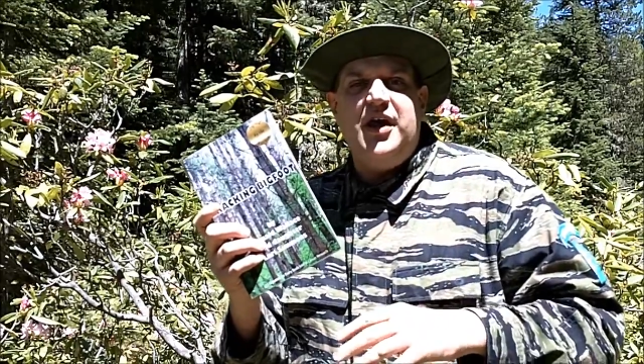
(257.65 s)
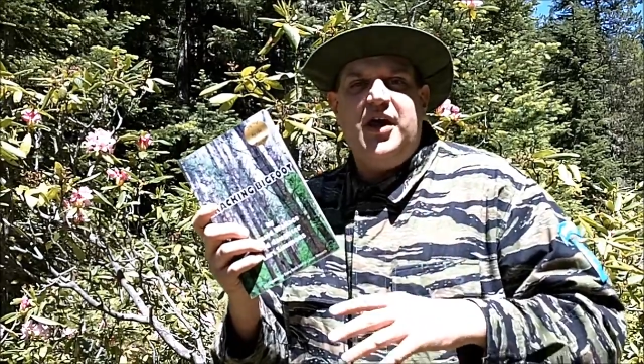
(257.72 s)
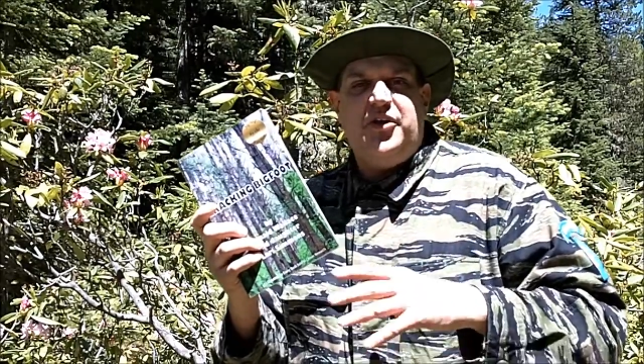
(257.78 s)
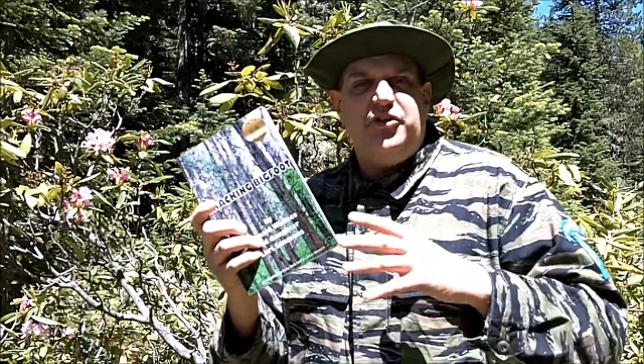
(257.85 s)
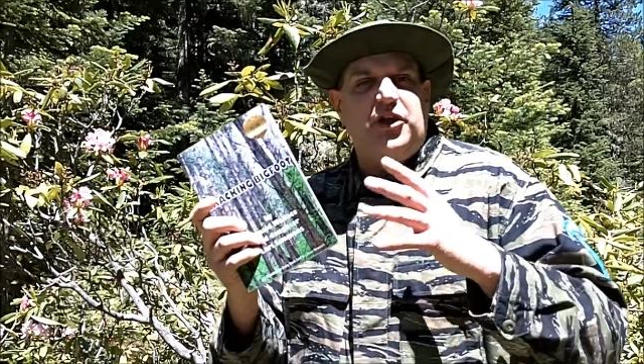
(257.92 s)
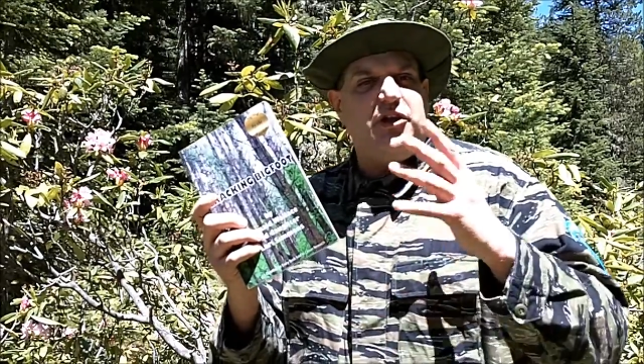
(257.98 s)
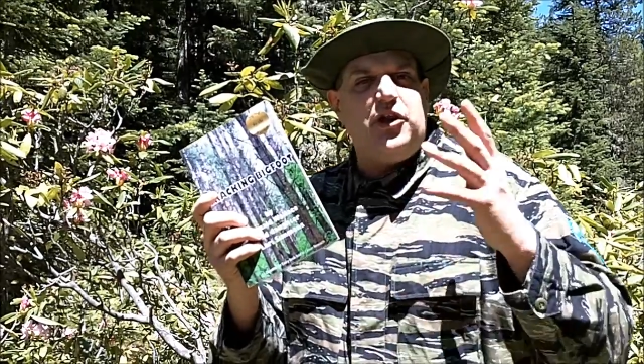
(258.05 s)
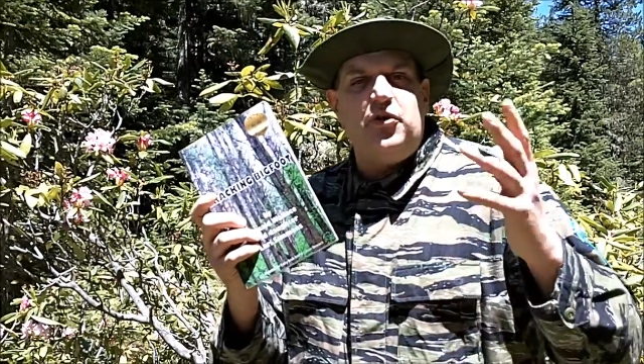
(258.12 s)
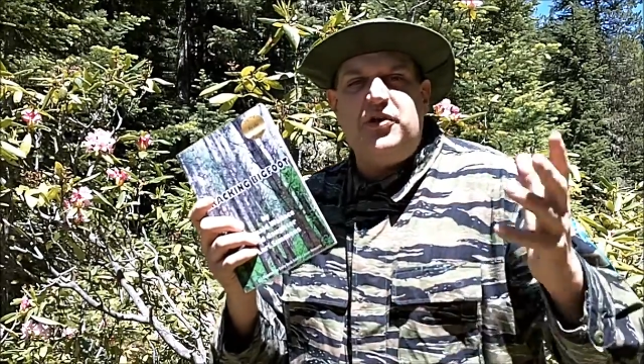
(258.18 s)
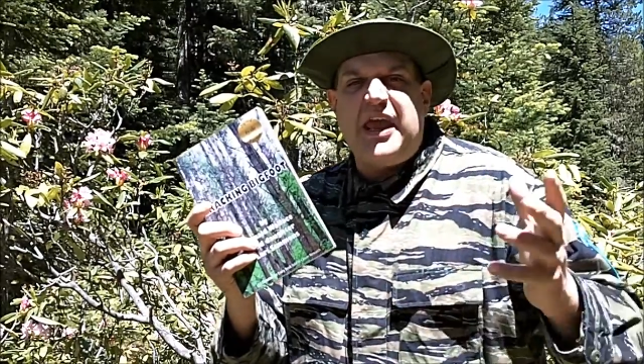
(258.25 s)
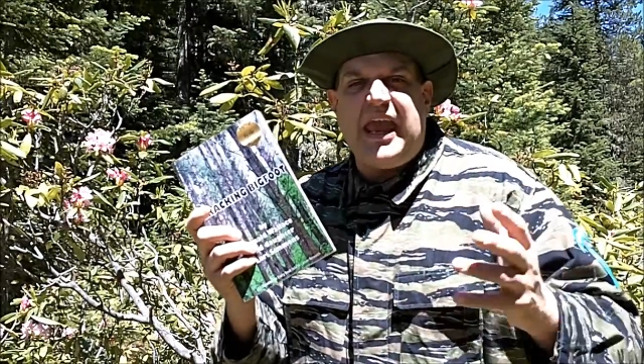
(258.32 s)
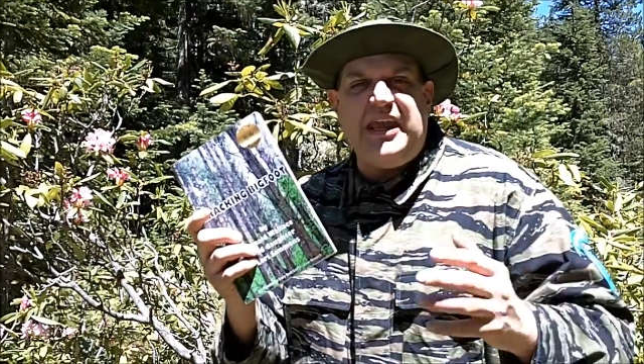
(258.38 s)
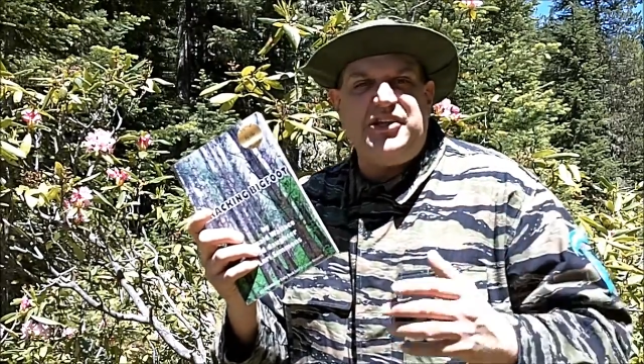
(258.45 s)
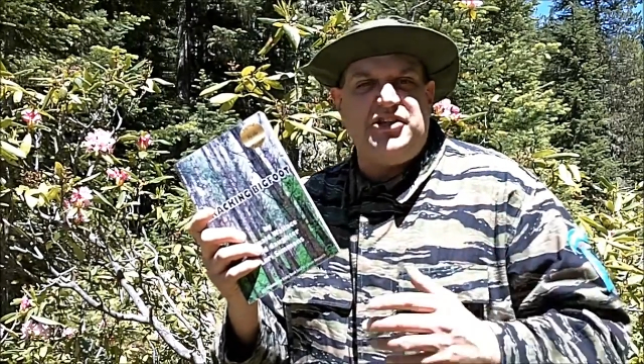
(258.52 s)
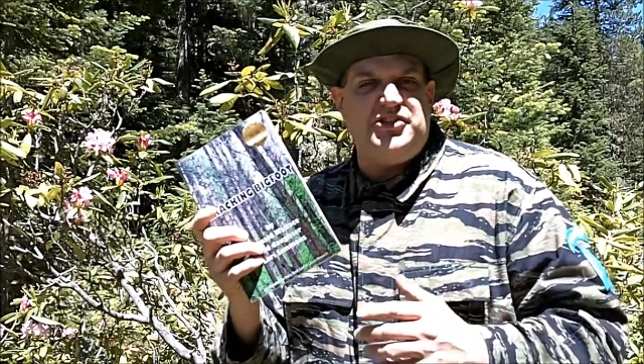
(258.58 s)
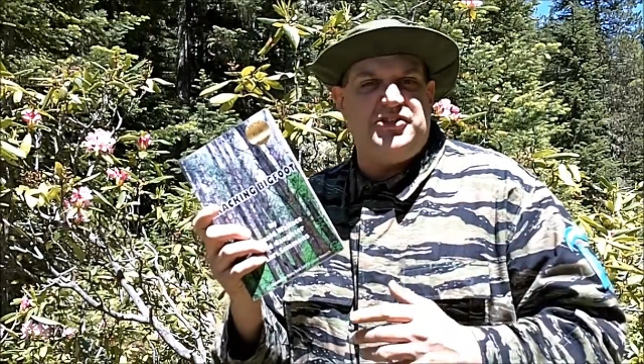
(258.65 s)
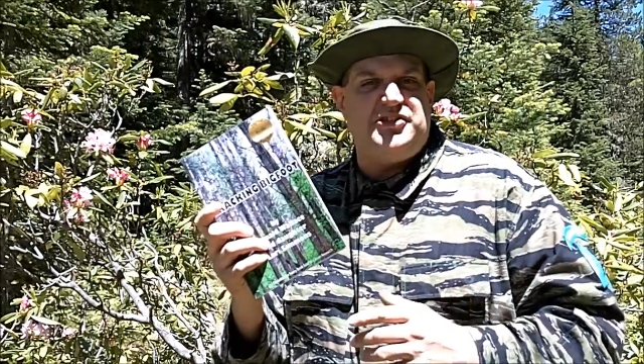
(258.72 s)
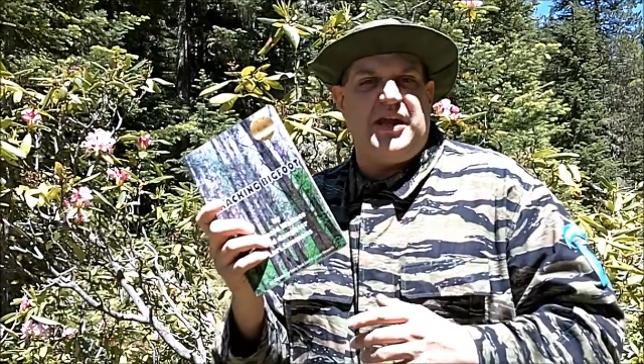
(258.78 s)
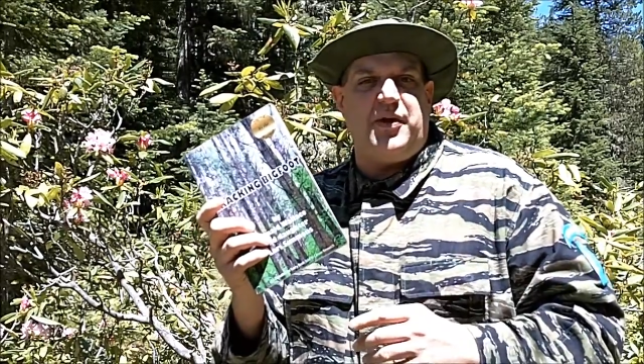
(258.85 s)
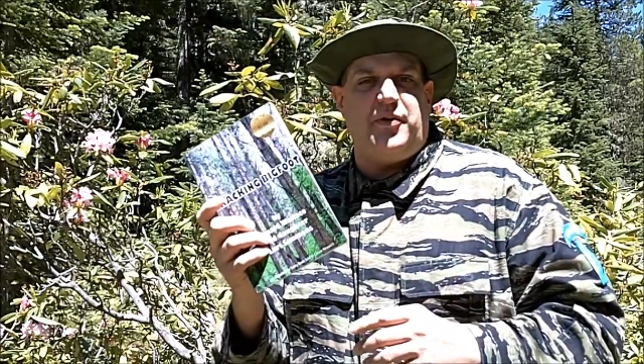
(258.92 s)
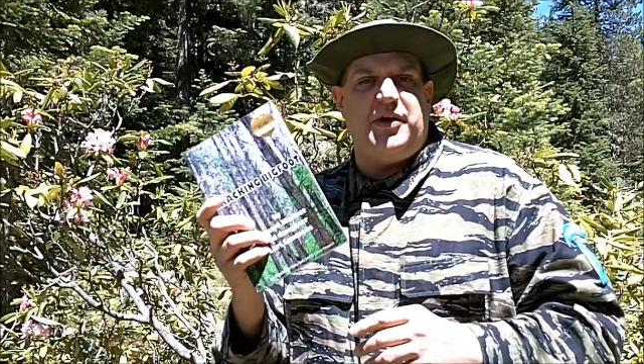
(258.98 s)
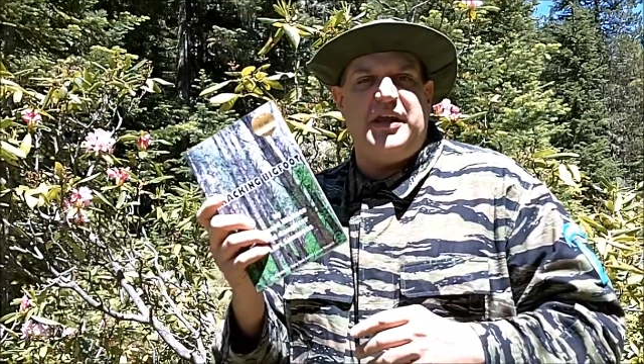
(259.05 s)
the locations they
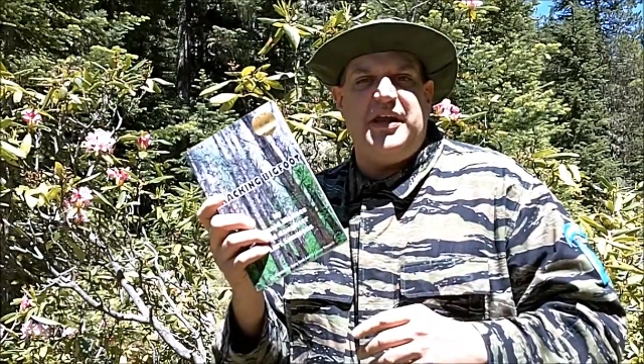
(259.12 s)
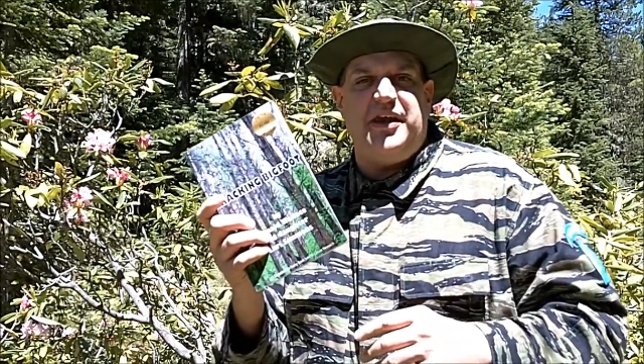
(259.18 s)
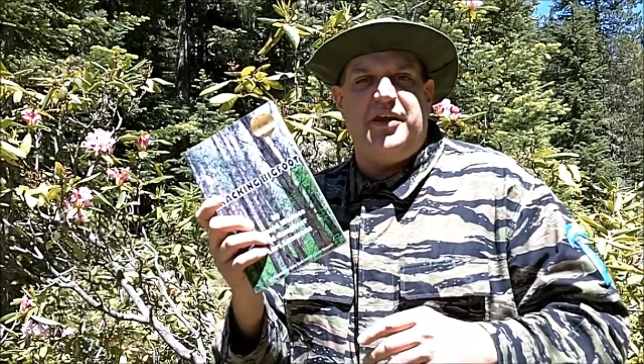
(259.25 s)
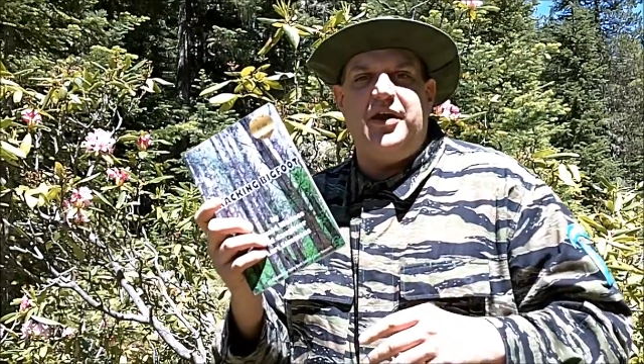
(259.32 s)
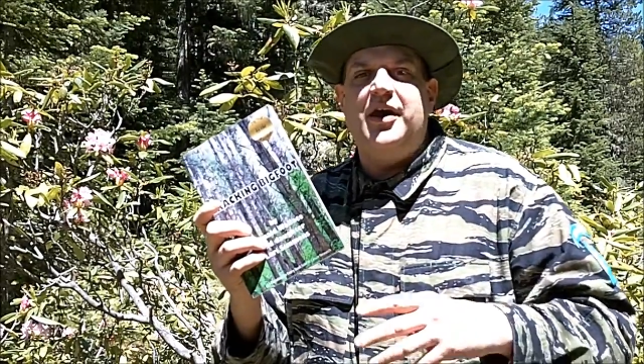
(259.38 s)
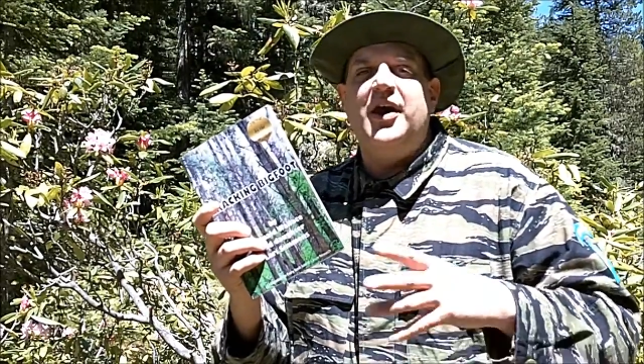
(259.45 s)
were in,